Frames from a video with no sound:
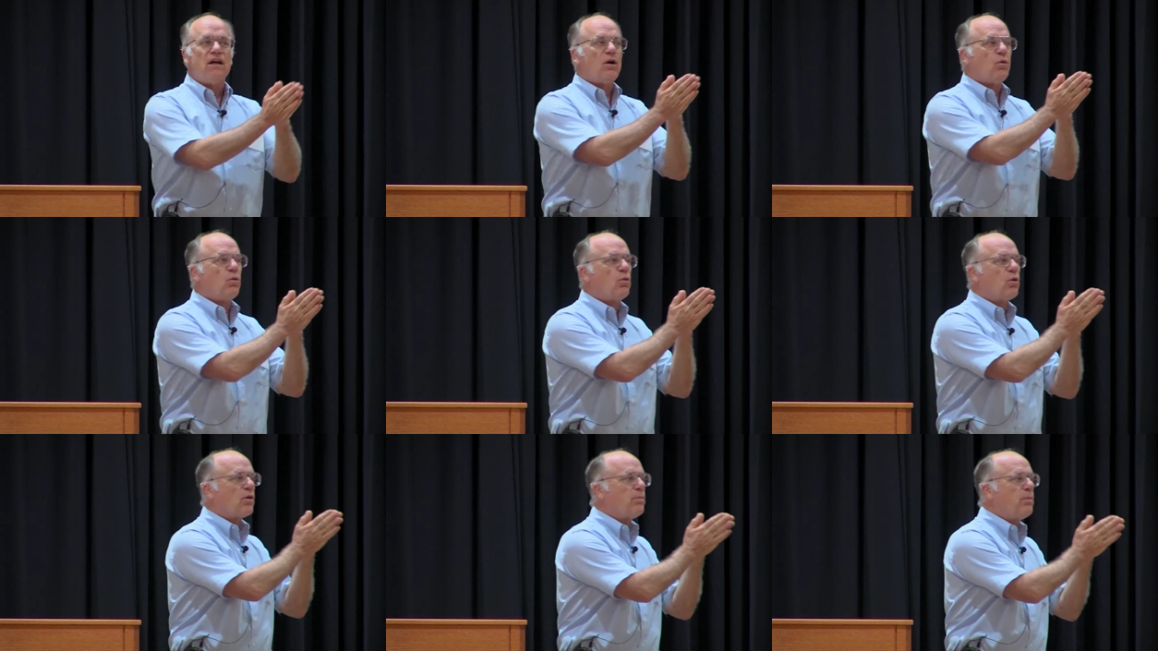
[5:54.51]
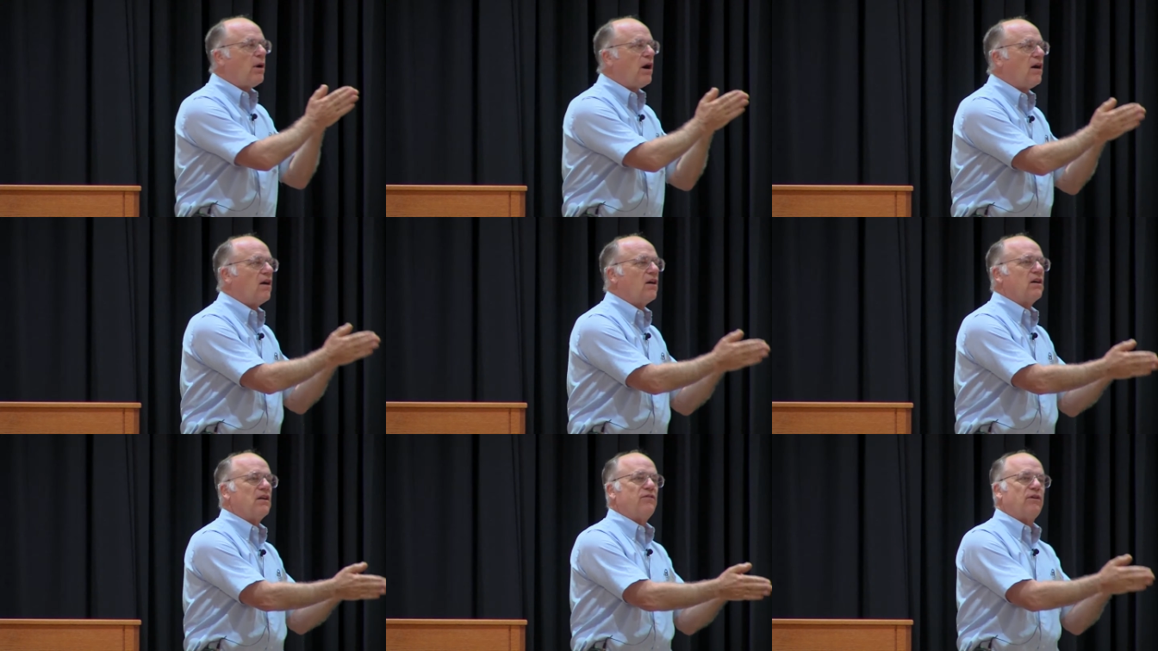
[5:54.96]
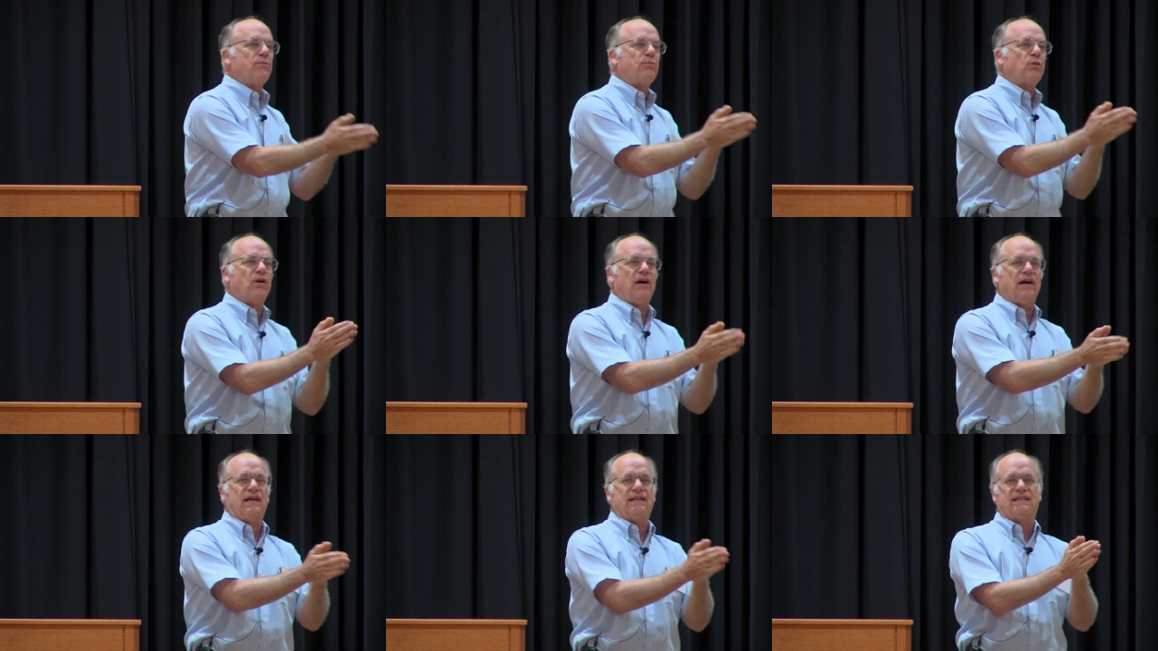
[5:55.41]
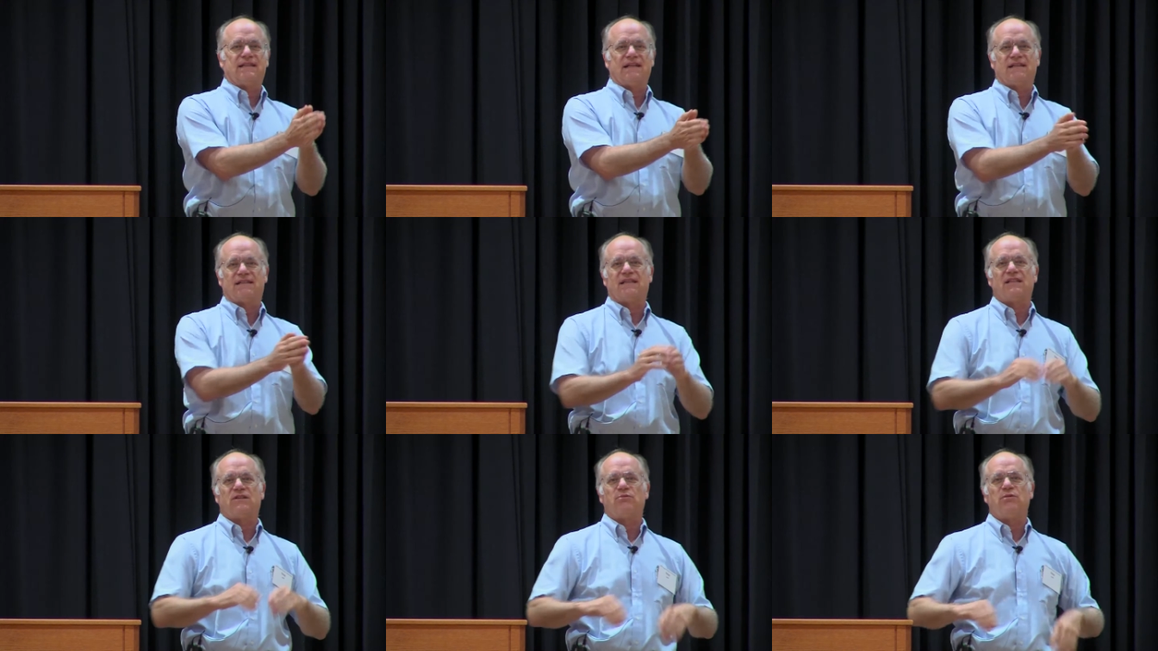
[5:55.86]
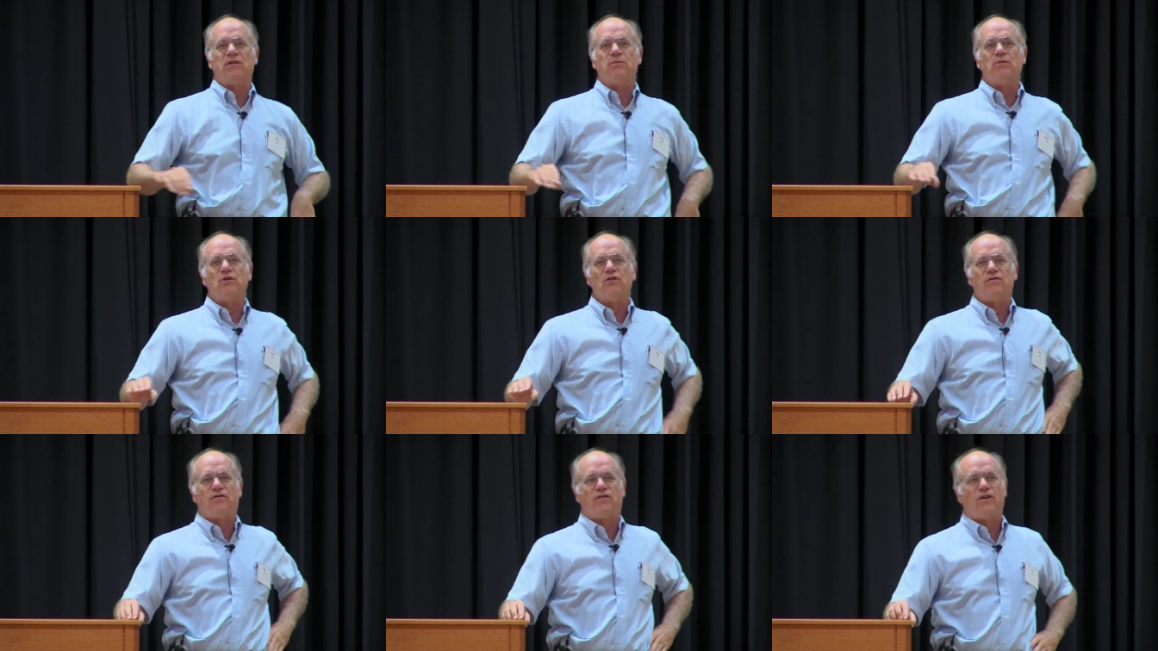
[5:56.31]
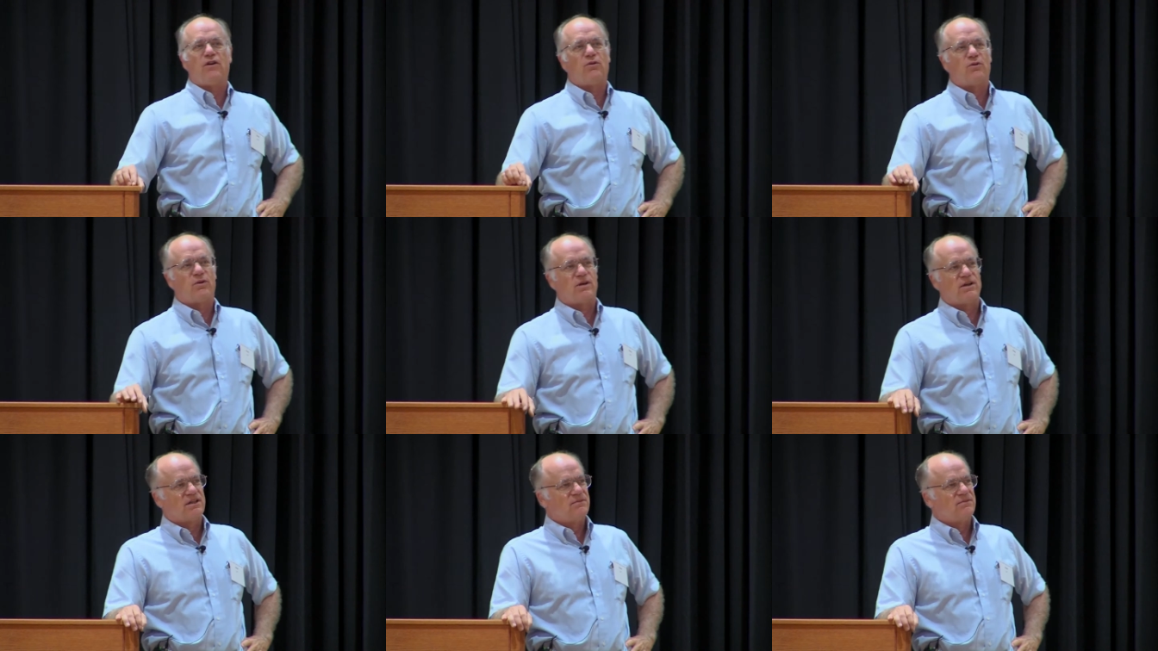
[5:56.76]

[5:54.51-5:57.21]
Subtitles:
We're part of a process as we move forward.